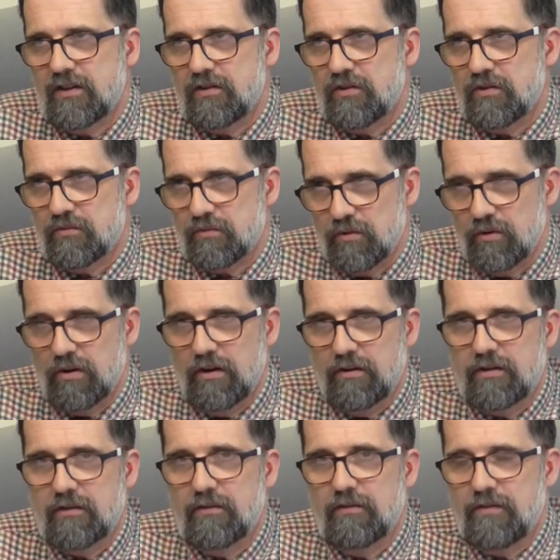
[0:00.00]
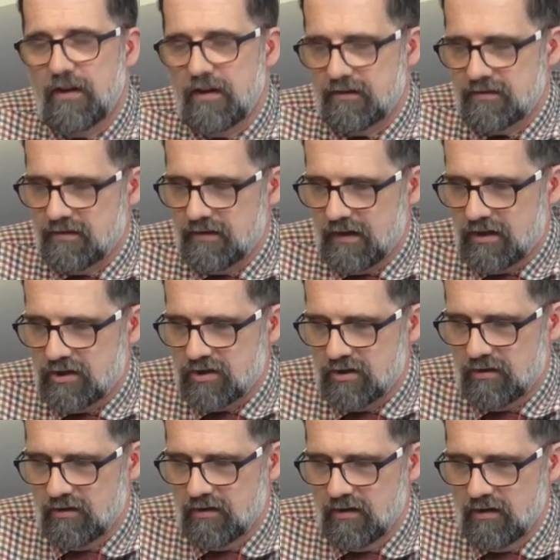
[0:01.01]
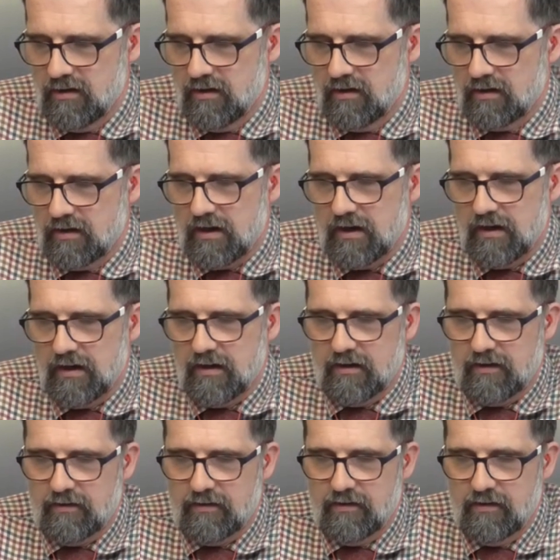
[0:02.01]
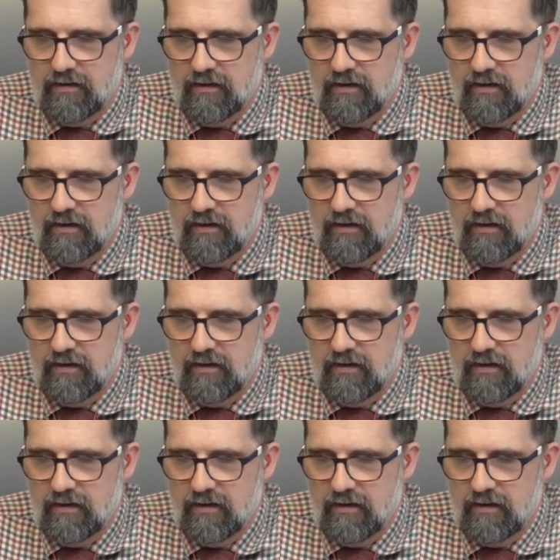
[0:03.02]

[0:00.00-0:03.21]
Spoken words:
rollout of the vaccination can